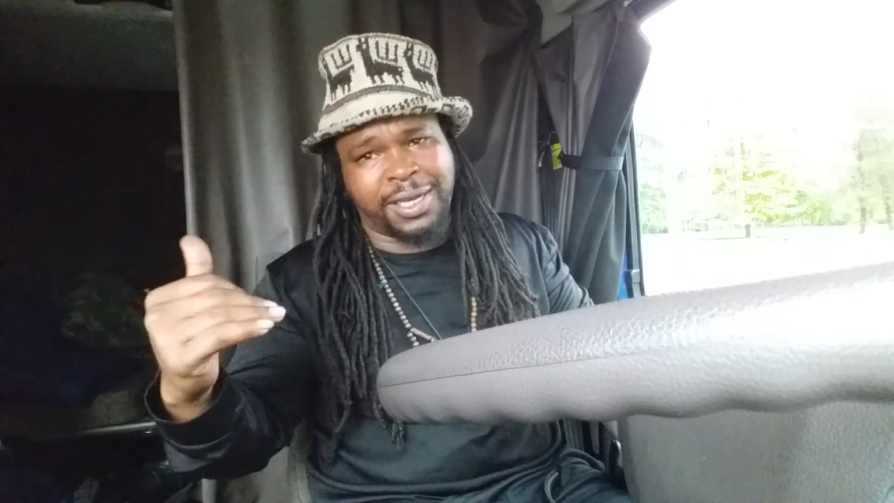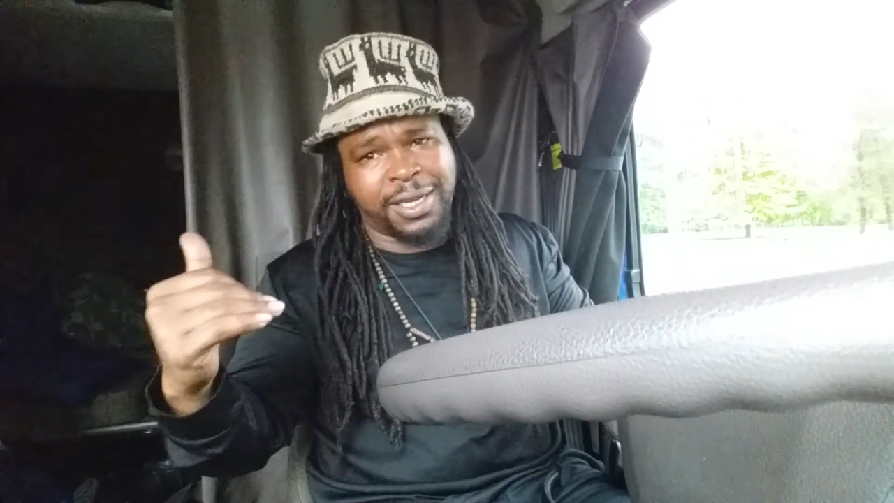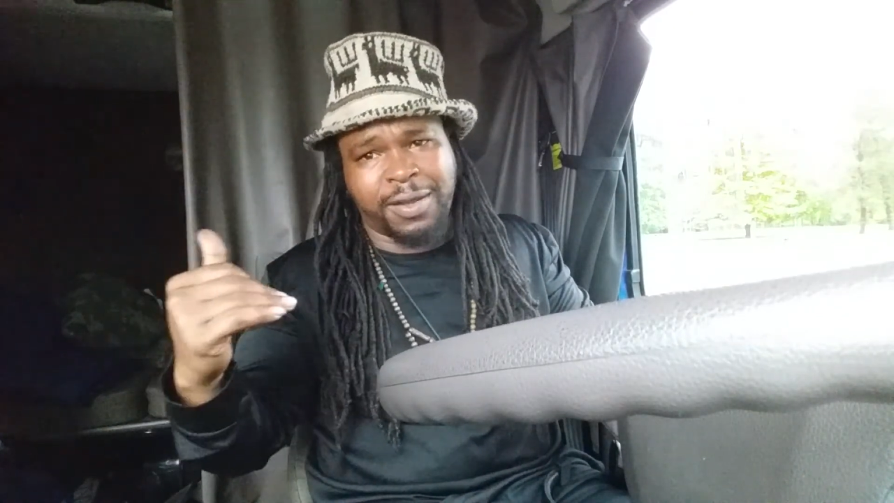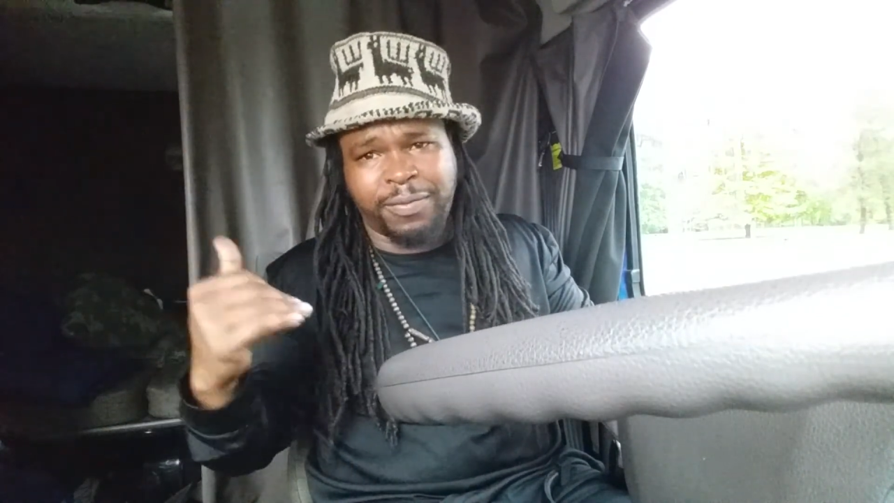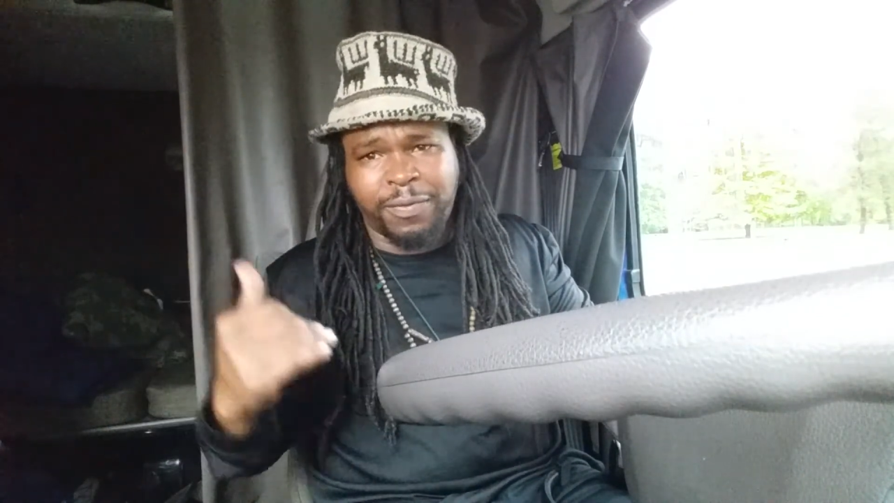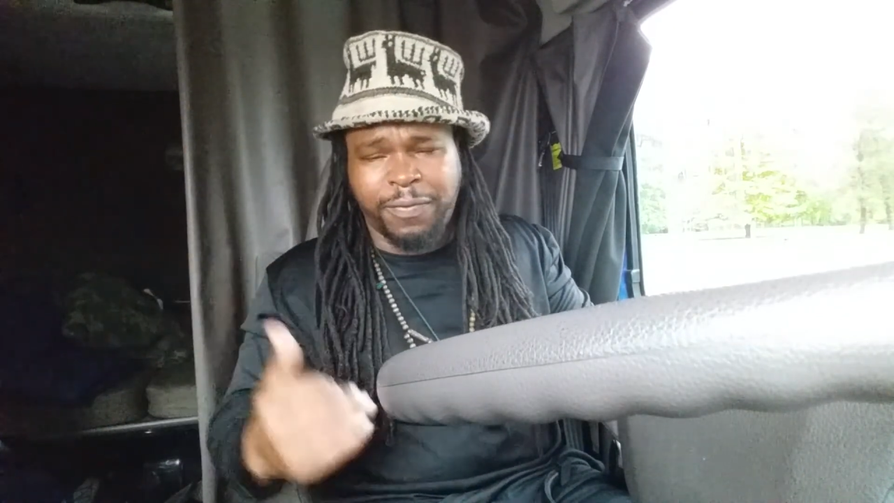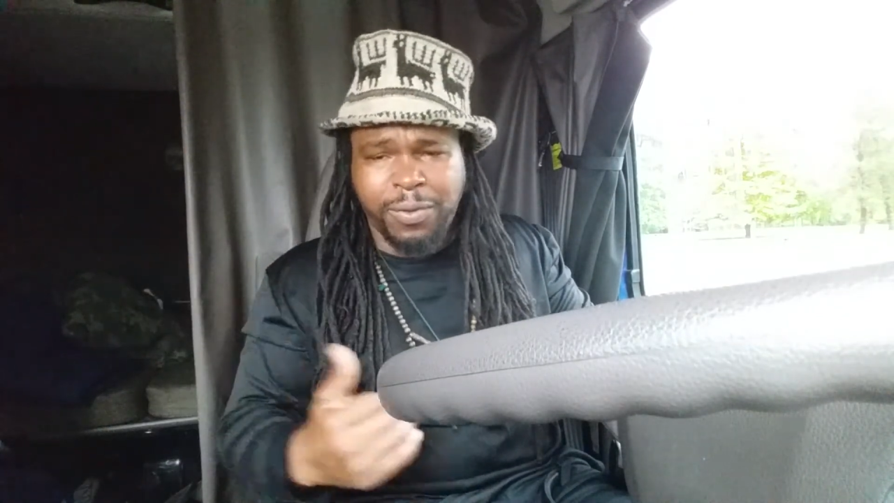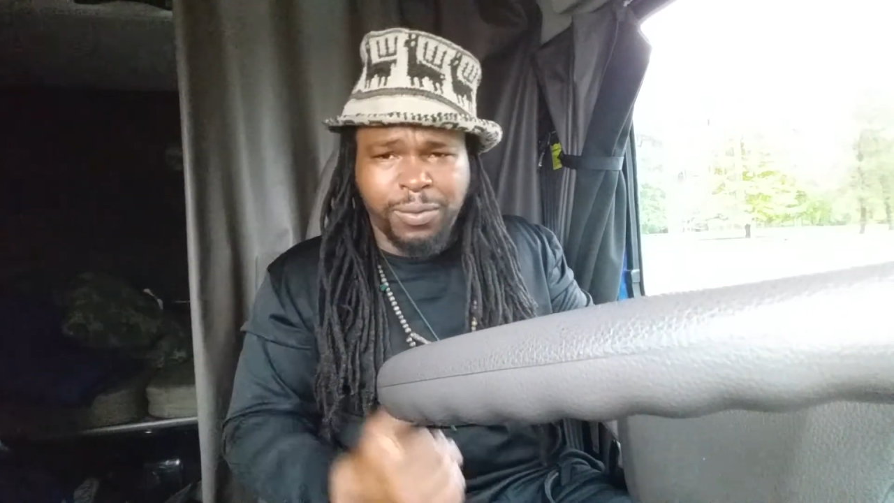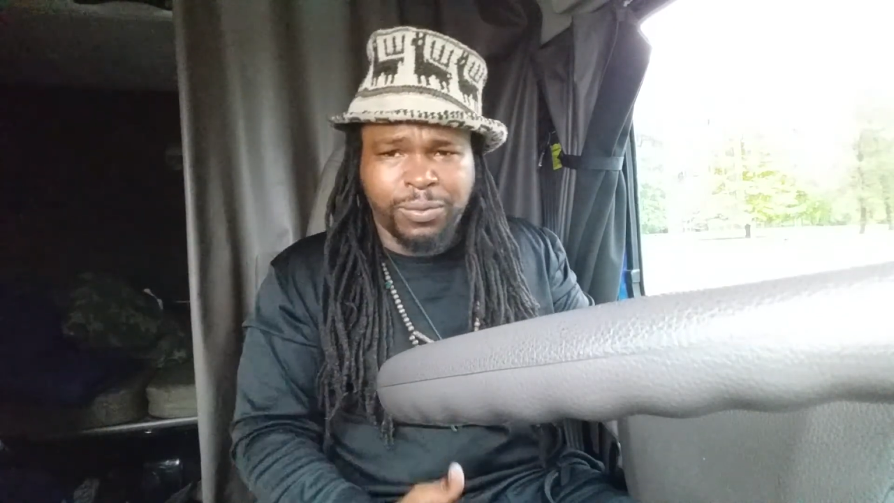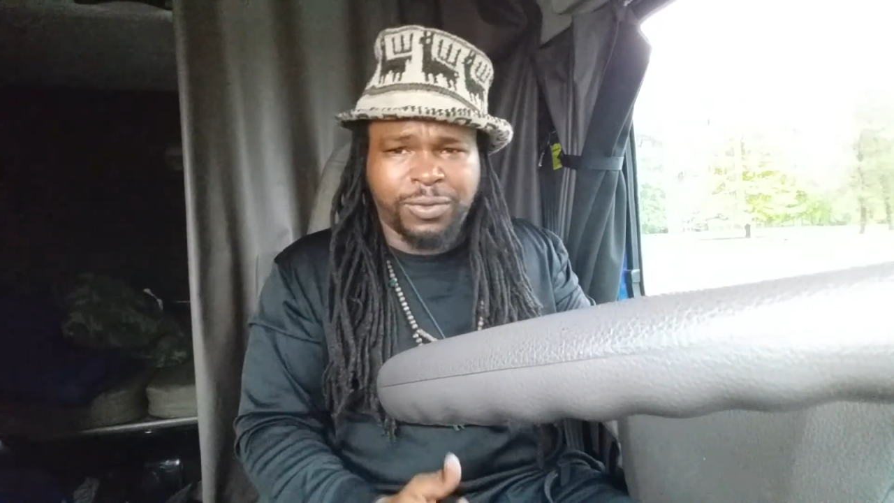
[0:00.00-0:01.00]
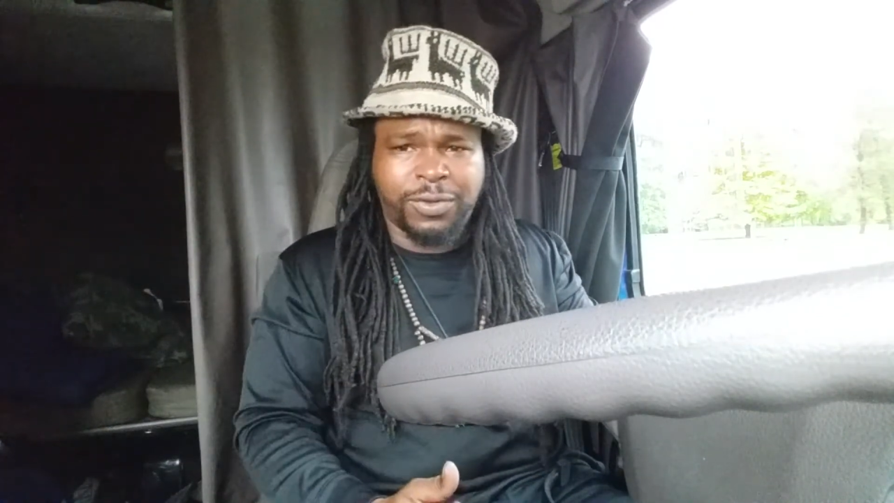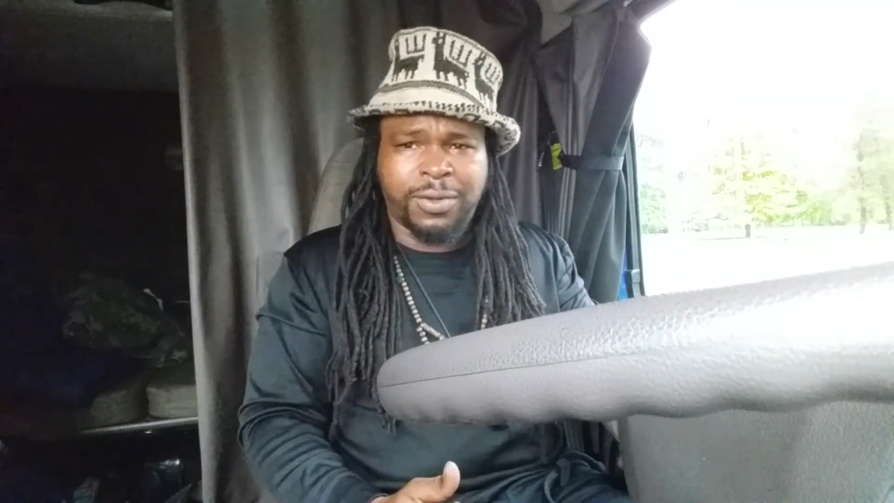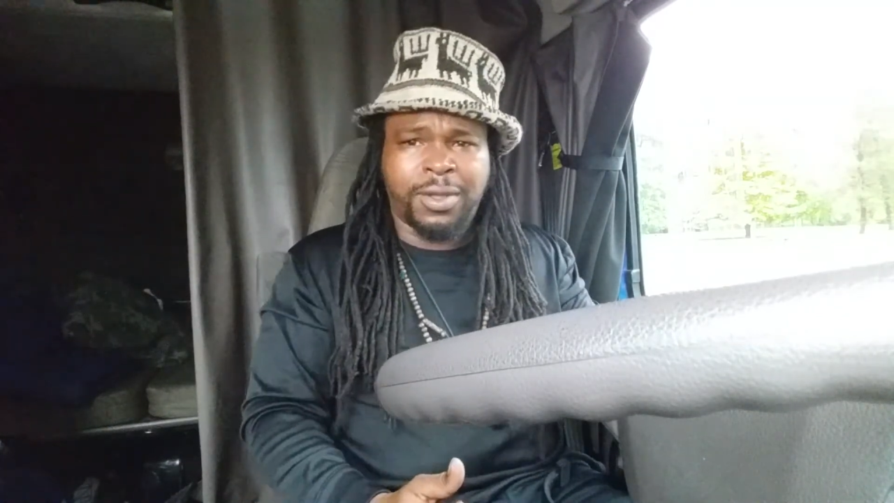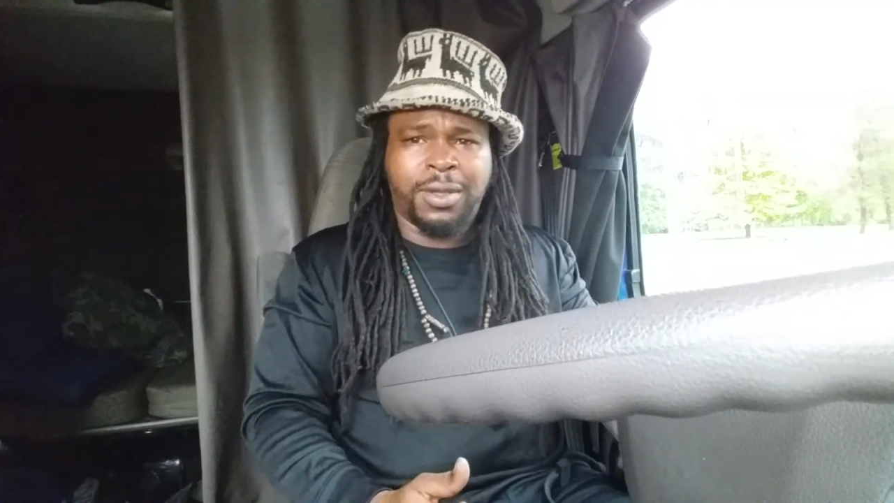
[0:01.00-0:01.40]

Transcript: eating of the fools.